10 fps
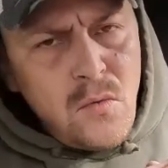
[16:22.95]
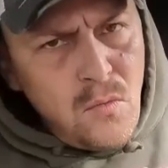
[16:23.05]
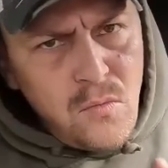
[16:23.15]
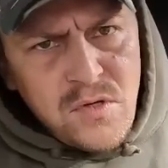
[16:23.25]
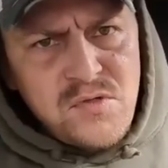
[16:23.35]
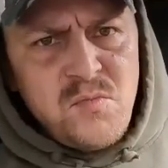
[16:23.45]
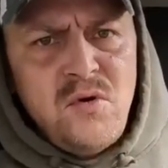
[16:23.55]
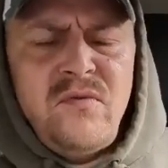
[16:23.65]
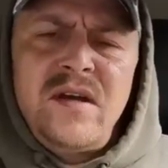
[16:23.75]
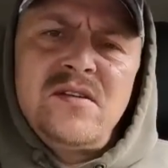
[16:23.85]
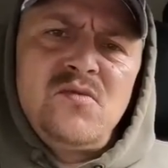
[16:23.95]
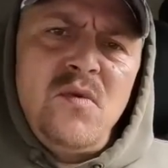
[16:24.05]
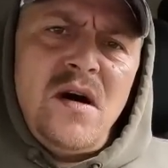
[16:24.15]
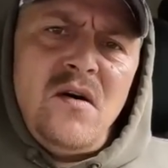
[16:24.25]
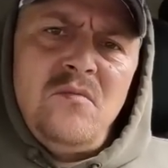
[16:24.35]
was moving as
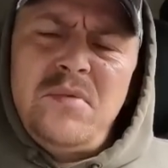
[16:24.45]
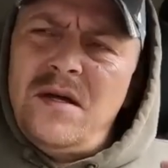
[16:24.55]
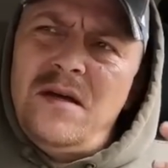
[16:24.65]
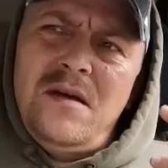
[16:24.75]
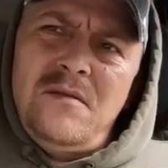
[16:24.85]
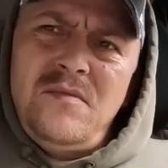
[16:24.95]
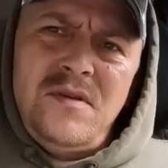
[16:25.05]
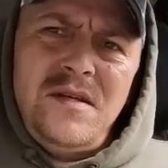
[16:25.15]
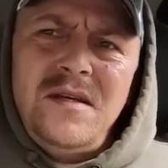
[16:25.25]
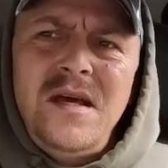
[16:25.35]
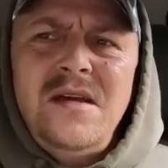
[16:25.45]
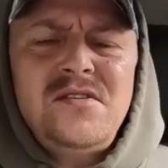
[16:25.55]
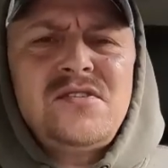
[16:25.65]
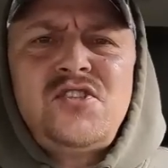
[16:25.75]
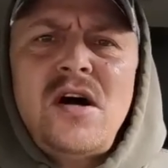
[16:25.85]
well, but it, it, he
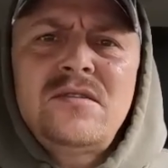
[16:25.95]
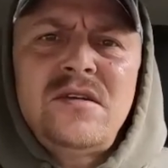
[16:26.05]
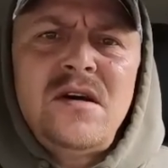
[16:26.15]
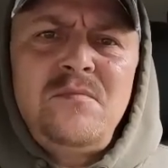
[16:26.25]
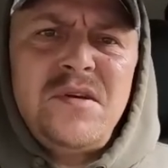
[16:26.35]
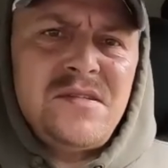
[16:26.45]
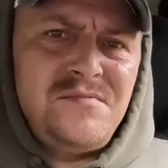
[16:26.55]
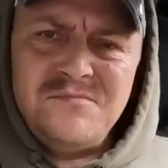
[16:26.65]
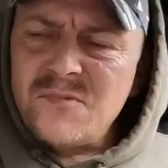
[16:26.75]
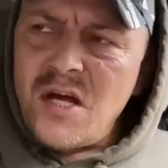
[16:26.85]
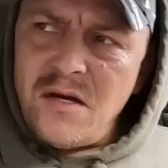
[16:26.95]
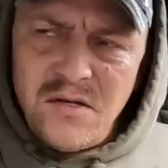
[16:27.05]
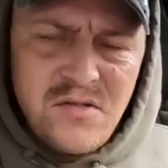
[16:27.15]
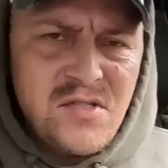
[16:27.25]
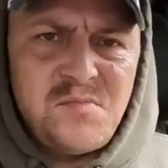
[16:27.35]
just chalked it up as
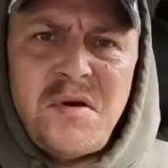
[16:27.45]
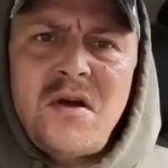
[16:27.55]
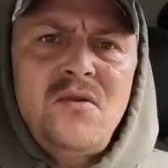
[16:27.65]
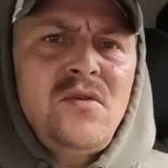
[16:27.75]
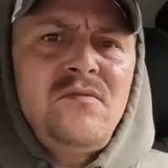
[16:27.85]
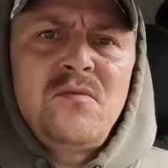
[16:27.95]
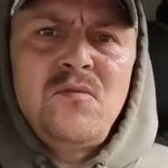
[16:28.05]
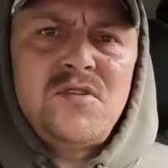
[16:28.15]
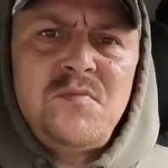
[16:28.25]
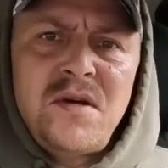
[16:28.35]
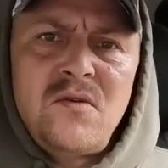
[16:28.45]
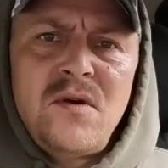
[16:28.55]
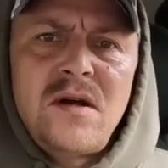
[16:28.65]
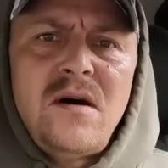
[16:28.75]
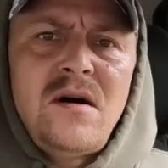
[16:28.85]
you're just paranoid from what's been
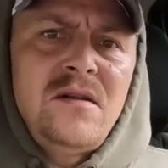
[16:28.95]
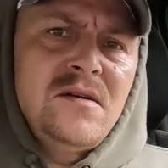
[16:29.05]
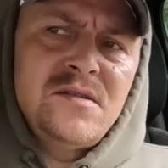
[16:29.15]
going on.